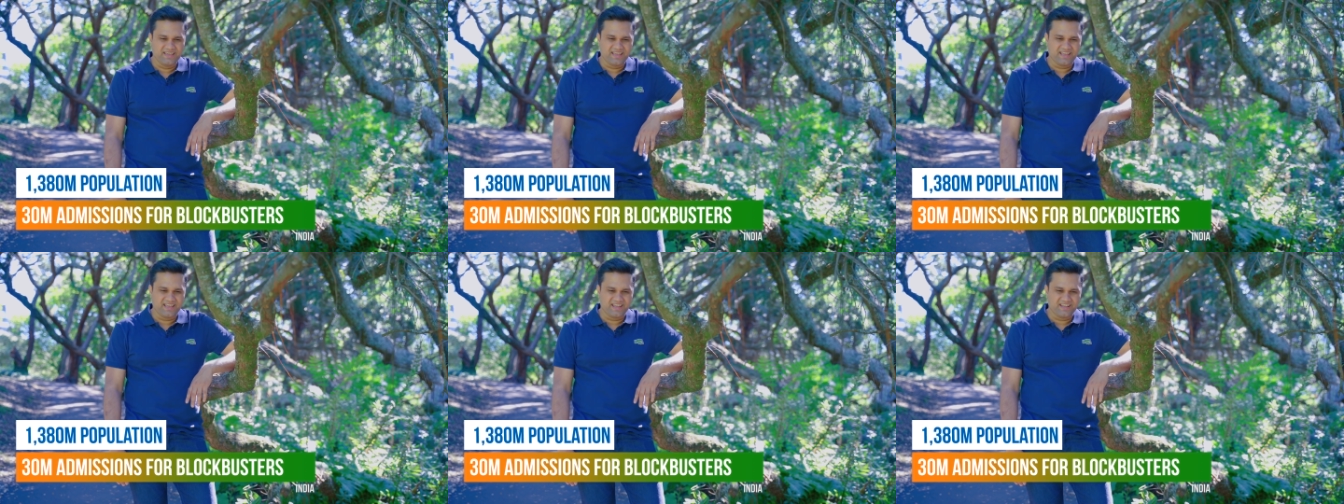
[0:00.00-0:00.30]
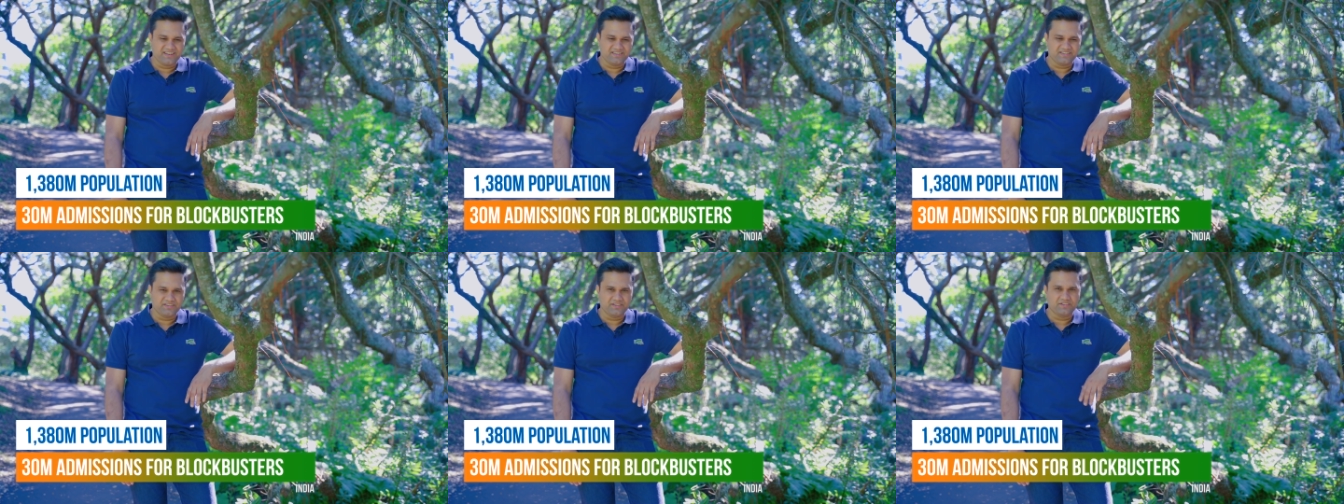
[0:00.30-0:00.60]

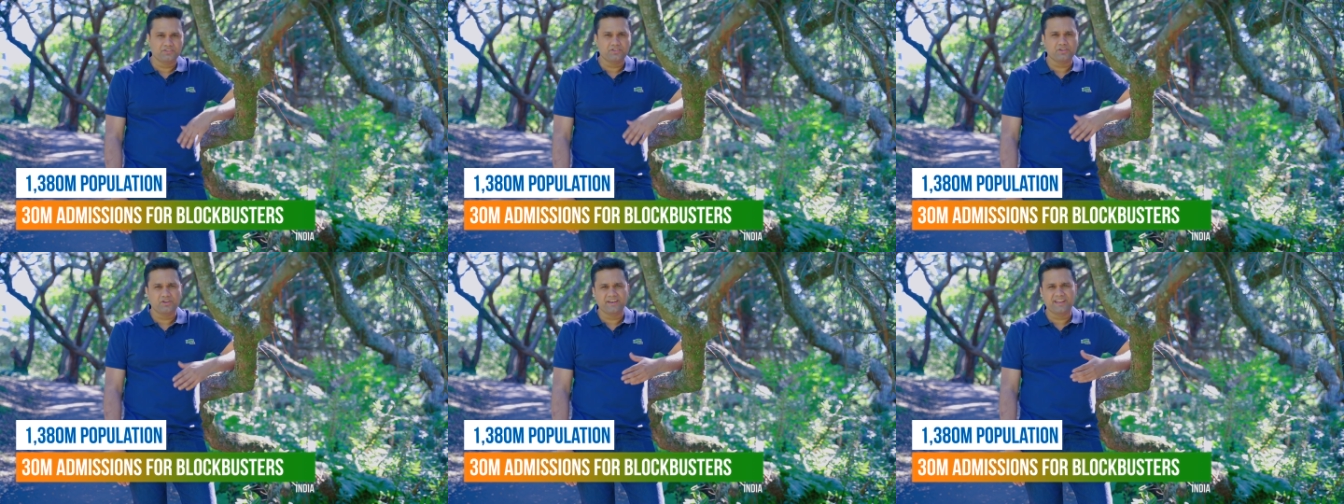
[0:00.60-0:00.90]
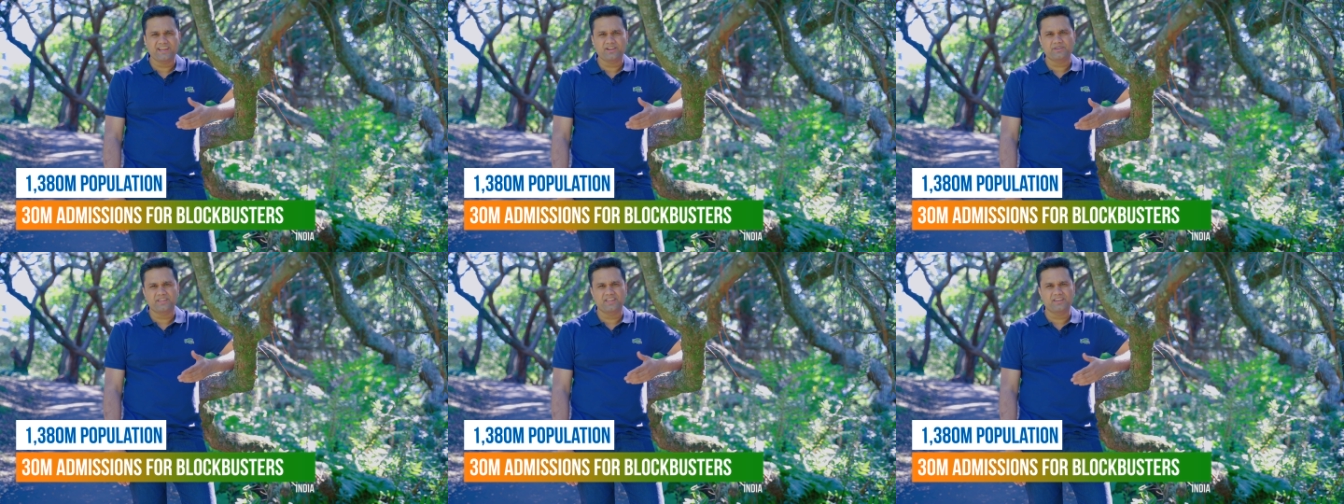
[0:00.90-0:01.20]
and the
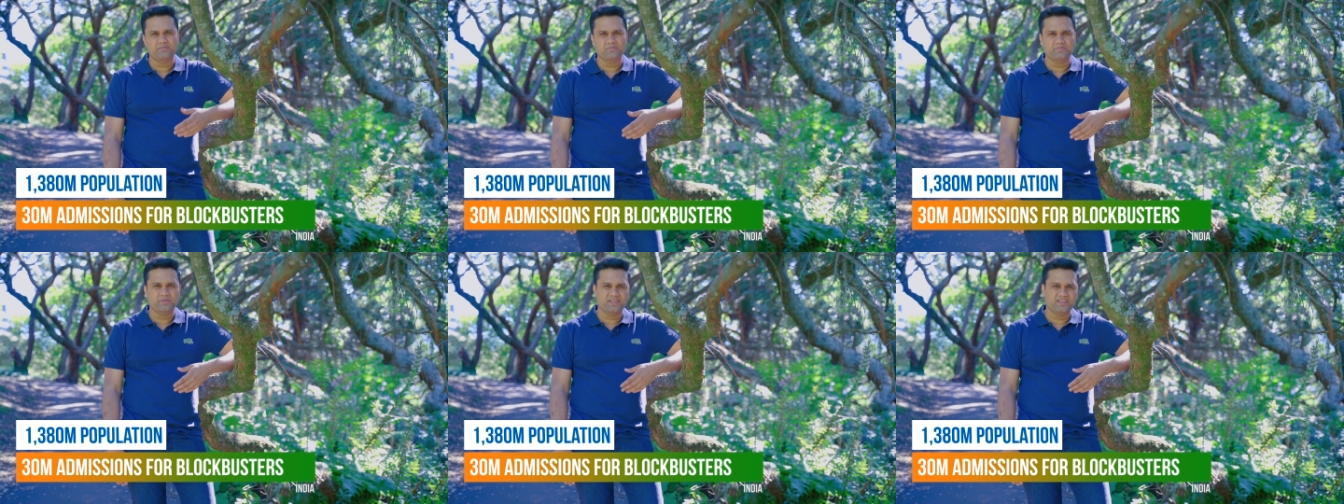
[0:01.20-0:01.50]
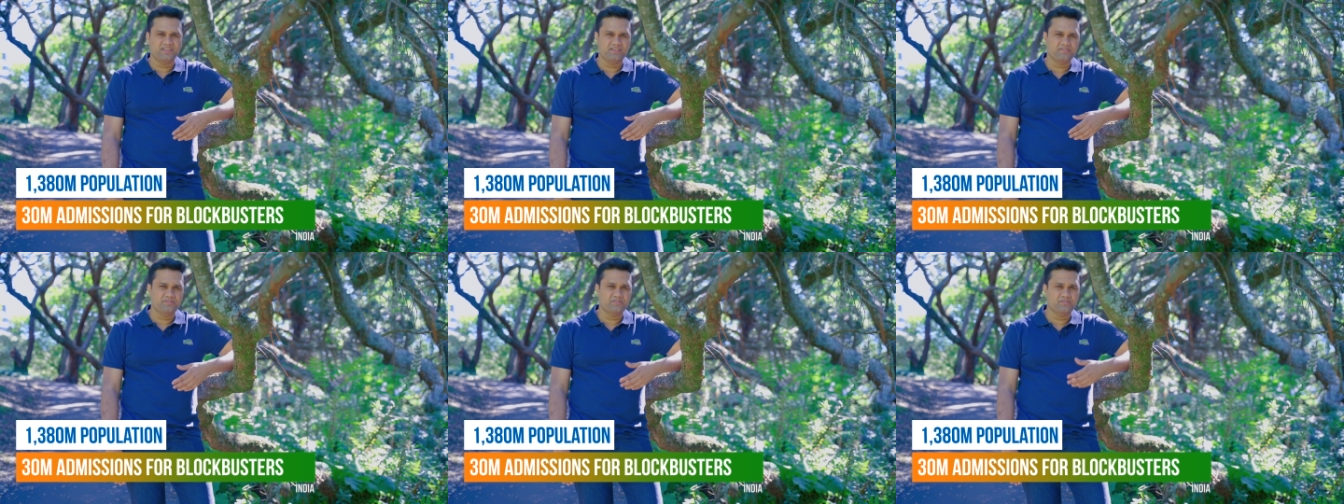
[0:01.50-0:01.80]
turnout can
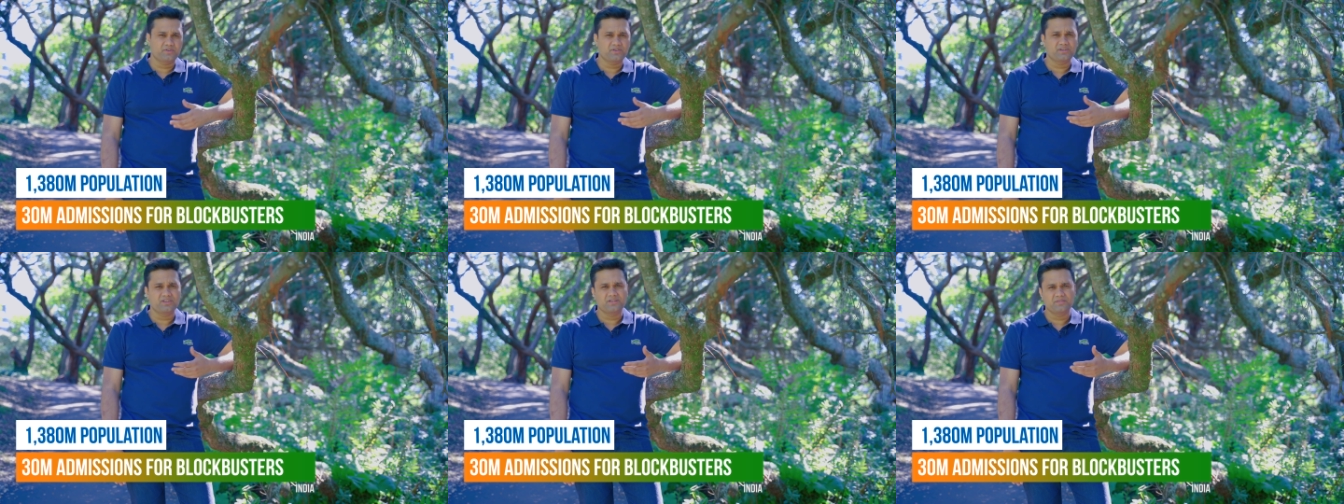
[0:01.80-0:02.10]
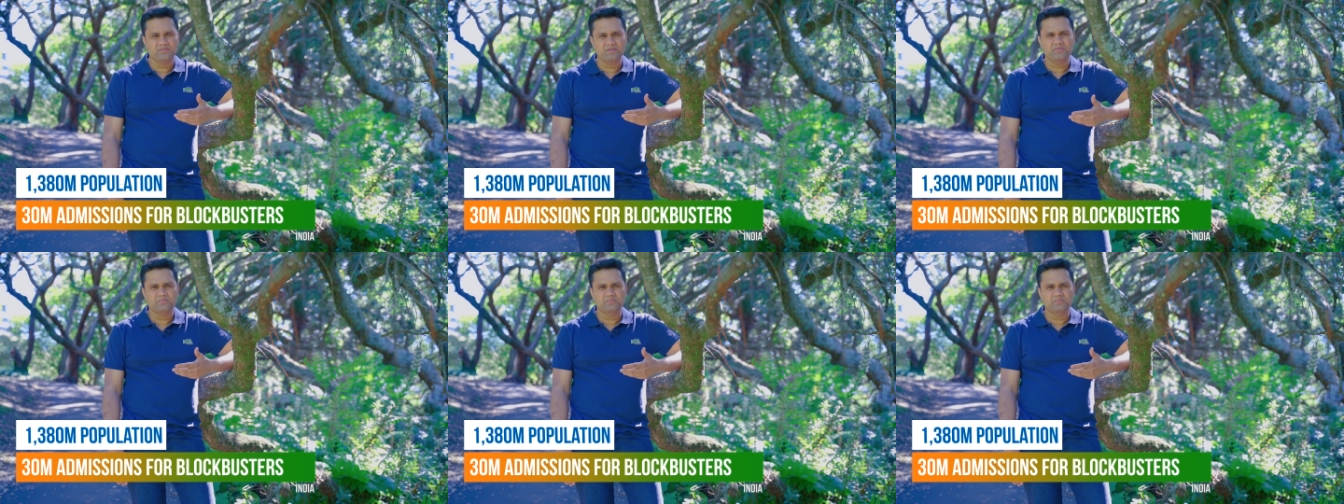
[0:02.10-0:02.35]
be, for a